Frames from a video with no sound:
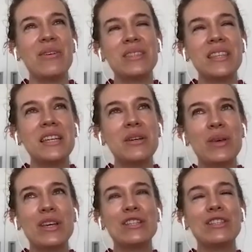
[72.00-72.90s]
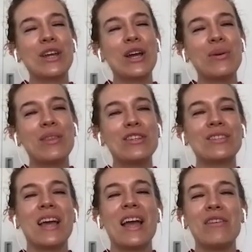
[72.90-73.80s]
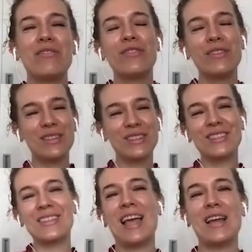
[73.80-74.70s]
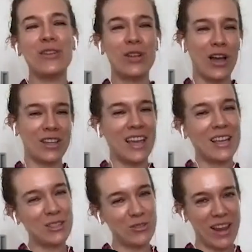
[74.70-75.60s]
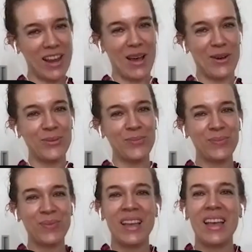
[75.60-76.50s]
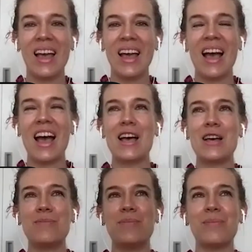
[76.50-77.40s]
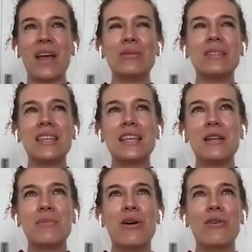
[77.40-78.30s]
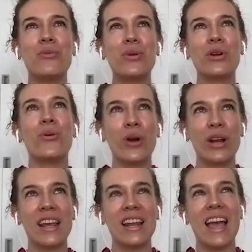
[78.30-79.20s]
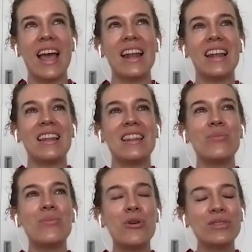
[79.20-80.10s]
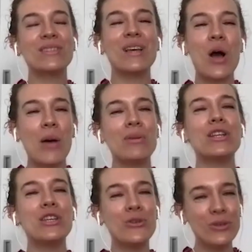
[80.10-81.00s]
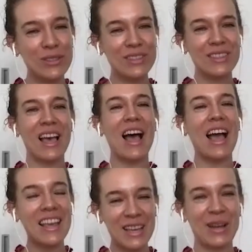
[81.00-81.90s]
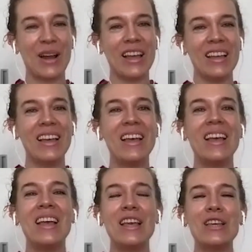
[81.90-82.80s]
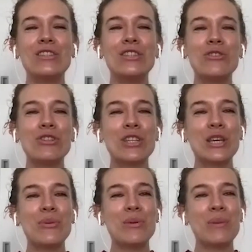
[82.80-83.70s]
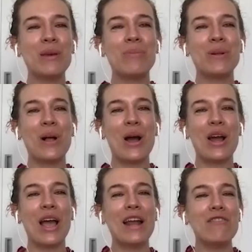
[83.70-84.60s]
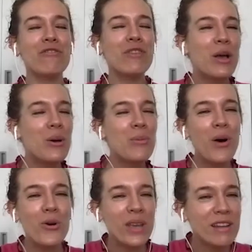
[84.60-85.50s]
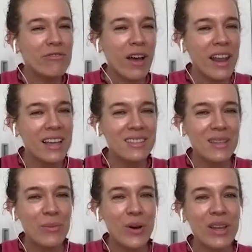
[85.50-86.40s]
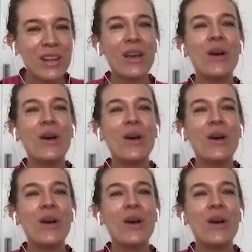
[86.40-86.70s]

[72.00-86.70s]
was thinking we could start with just kind of societal context right now. I was thinking about the word hoarding, and the most common use that I hear it is usually when people are kind of poking fun at someone